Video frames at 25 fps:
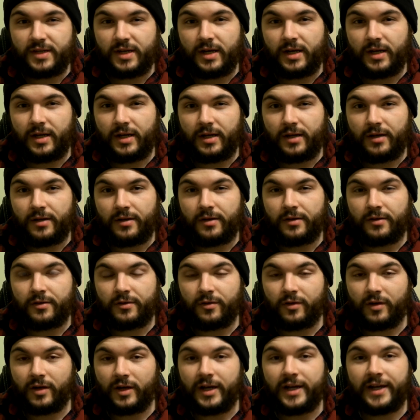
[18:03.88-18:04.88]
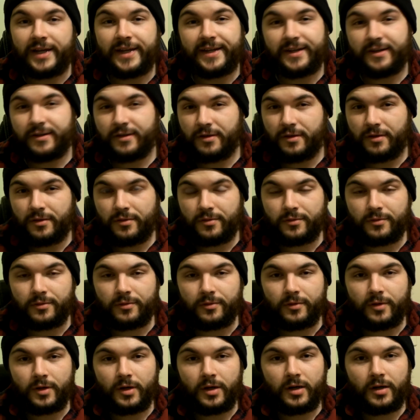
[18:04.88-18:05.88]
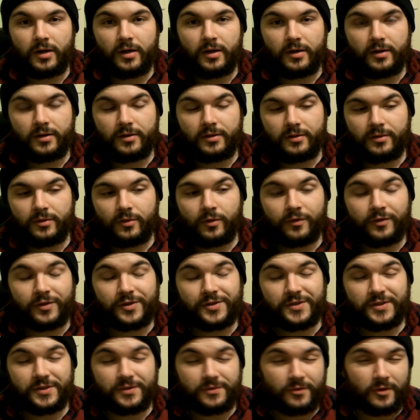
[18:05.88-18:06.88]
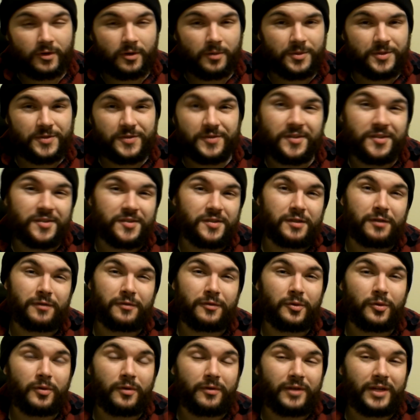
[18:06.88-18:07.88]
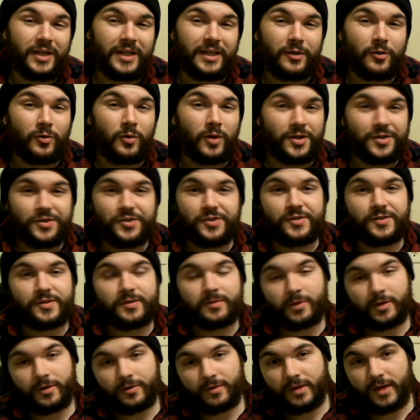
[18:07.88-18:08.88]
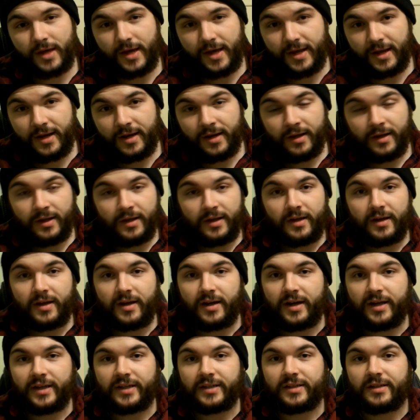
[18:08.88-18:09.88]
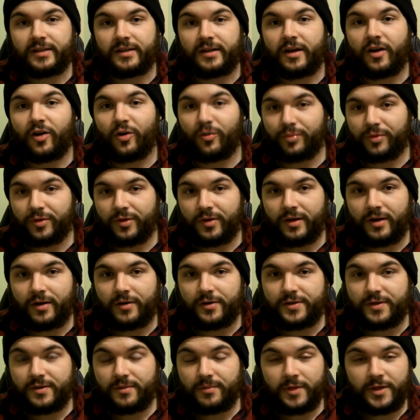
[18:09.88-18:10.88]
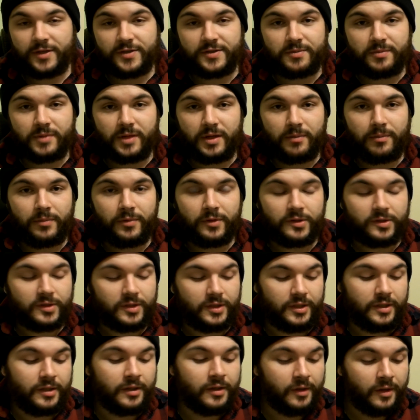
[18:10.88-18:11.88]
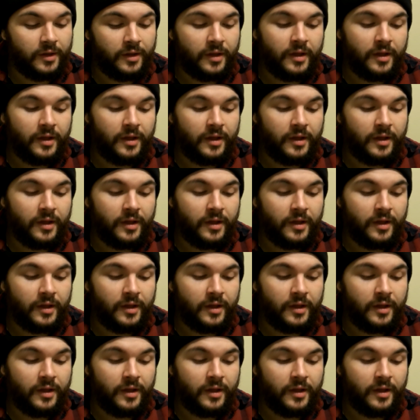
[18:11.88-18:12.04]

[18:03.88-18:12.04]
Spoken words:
online through overseas pharmacies, and if you have any questions about that, I can help you out to the best of my ability.